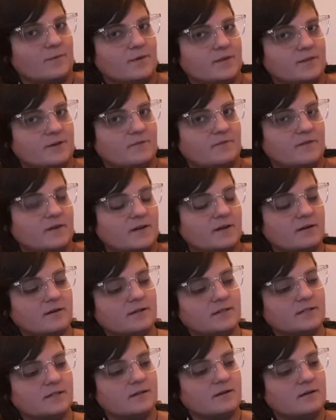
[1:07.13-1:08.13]
with your
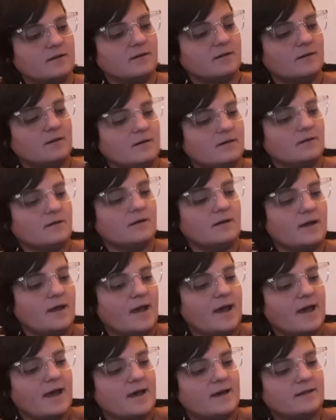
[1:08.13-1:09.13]
fingers.
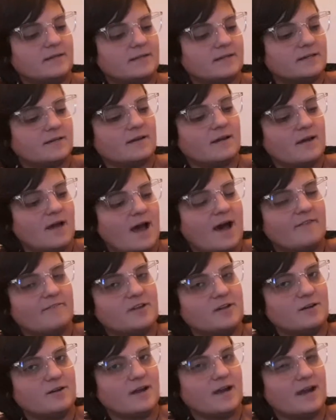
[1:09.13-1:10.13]
And having
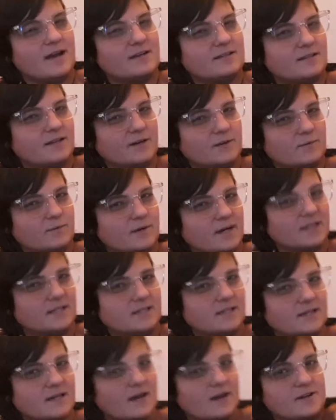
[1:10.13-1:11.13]
your hands like
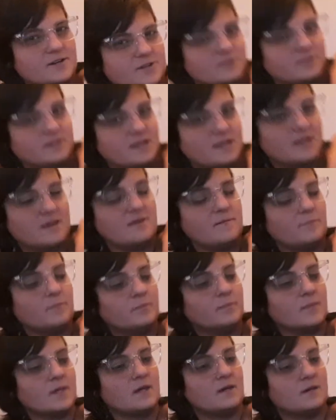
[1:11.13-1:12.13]
resting on your knee
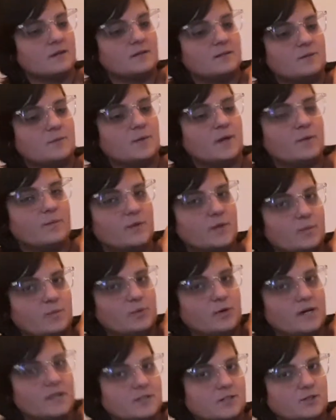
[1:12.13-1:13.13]
to be able to
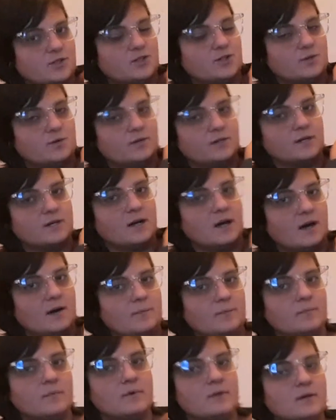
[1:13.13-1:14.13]
press the shoulder
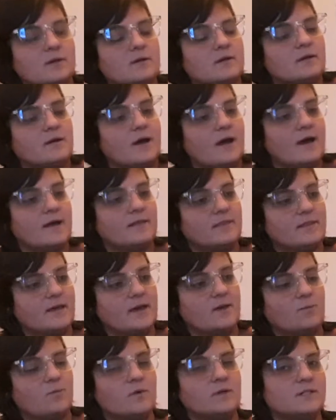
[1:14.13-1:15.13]
up. And
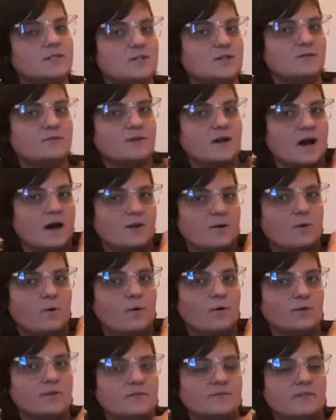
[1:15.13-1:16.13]
then once you've got a
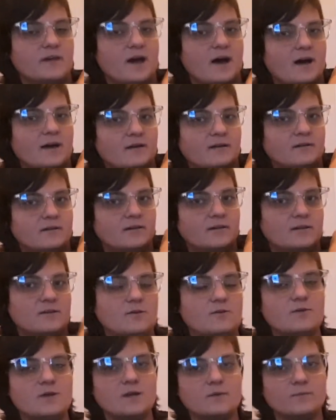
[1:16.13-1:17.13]
hold of that,
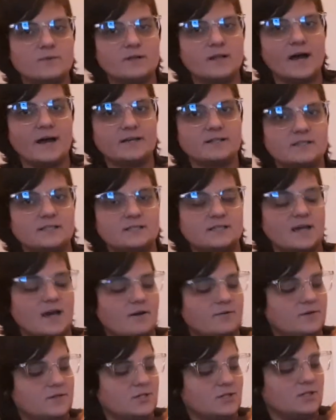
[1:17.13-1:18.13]
you can relax it
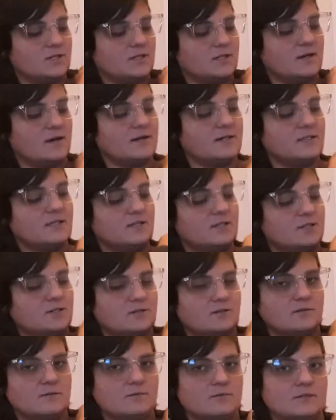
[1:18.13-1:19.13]
down and just start to
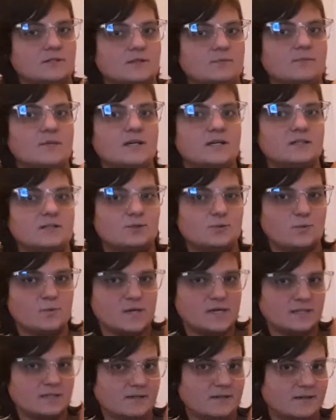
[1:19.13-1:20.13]
do some like
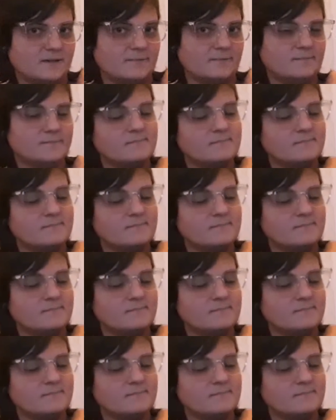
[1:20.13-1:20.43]
squeezing